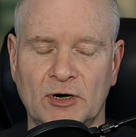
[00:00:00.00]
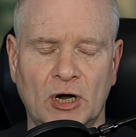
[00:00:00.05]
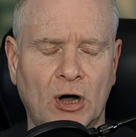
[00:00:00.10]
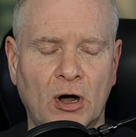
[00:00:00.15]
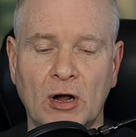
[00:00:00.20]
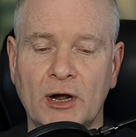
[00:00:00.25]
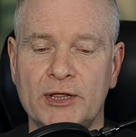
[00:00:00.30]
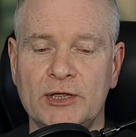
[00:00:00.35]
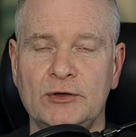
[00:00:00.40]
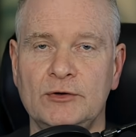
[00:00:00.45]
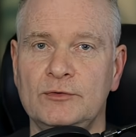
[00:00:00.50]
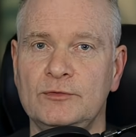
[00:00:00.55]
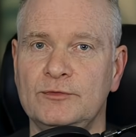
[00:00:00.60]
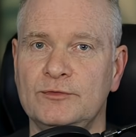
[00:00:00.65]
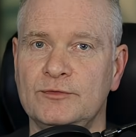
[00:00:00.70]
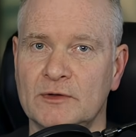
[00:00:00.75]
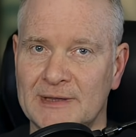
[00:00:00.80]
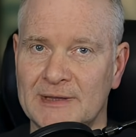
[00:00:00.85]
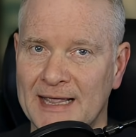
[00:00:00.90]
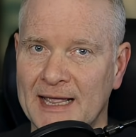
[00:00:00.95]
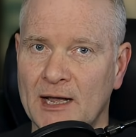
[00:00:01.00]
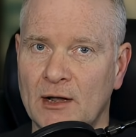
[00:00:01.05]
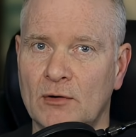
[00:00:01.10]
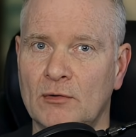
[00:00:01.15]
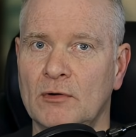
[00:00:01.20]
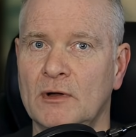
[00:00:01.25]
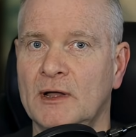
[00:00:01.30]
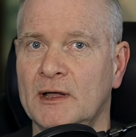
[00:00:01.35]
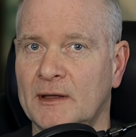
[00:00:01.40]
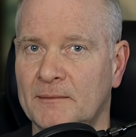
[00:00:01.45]
All I use now,
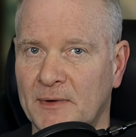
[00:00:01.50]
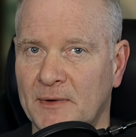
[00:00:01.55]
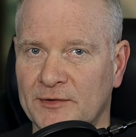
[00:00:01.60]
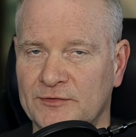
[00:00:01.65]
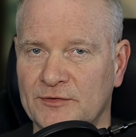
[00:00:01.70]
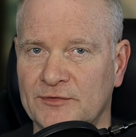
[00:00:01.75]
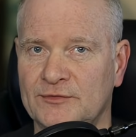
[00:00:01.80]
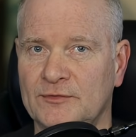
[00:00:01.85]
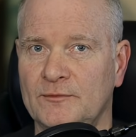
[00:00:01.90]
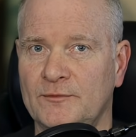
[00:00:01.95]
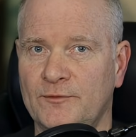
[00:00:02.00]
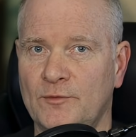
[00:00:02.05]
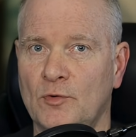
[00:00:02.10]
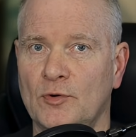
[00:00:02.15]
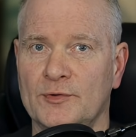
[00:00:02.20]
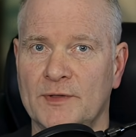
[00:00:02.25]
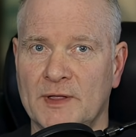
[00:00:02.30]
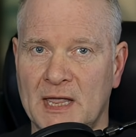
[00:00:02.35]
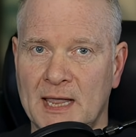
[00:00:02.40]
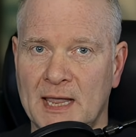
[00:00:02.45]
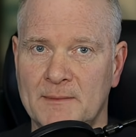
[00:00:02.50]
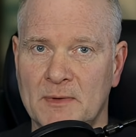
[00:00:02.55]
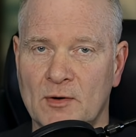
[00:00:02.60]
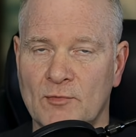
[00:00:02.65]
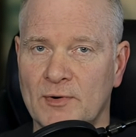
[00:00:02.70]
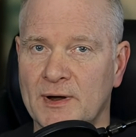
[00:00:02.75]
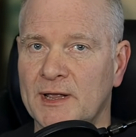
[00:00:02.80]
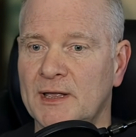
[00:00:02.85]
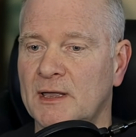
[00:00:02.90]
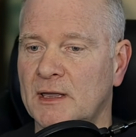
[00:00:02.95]
my system for the gaming
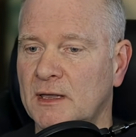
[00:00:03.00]
rig